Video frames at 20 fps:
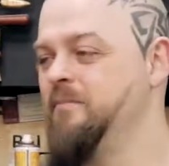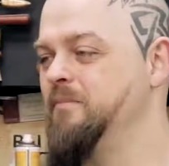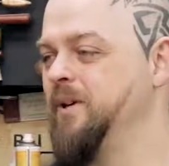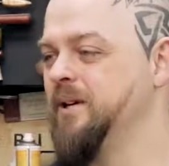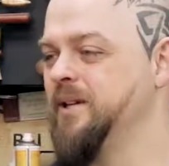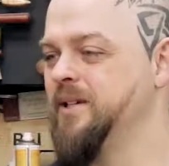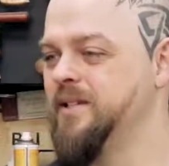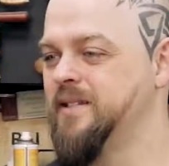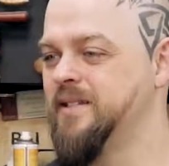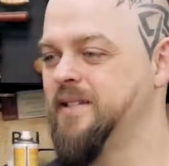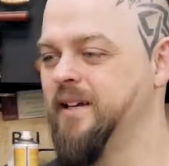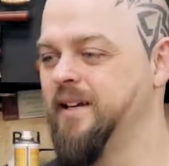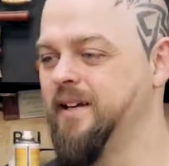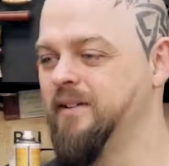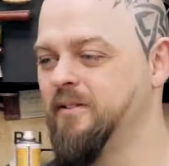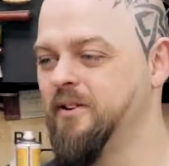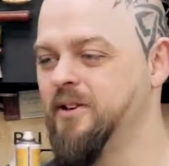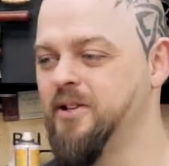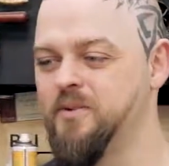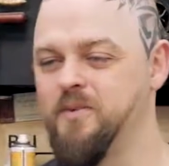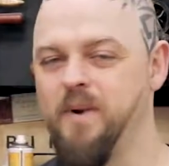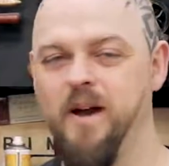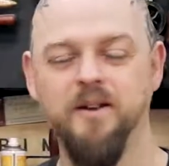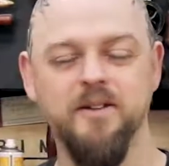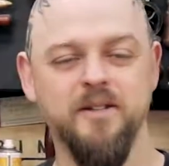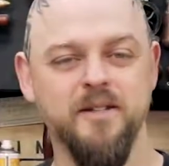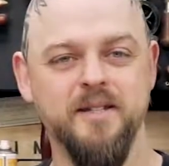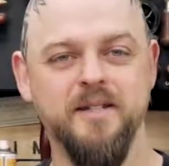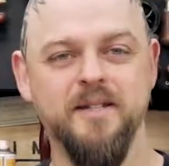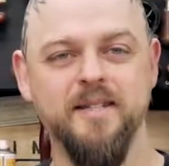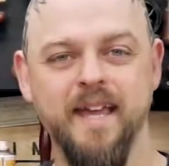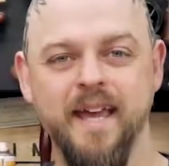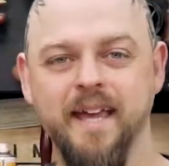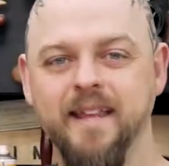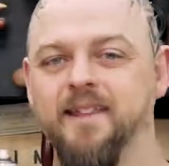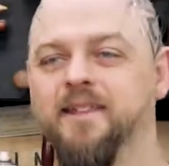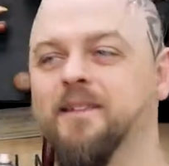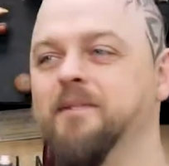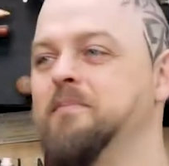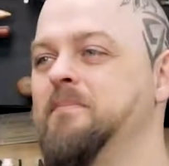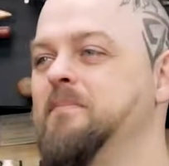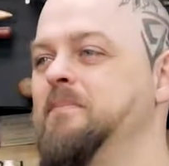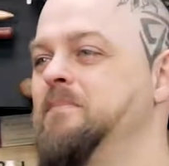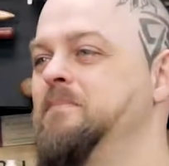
because routers scared the